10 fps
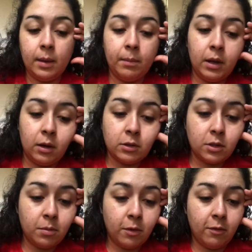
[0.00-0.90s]
It also
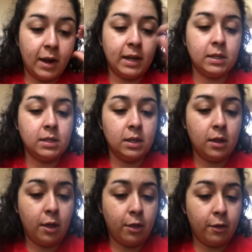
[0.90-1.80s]
provides
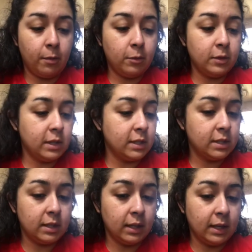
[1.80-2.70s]
thermal
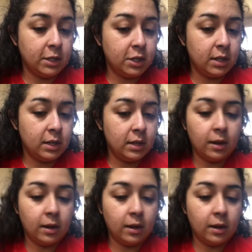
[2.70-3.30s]
insulation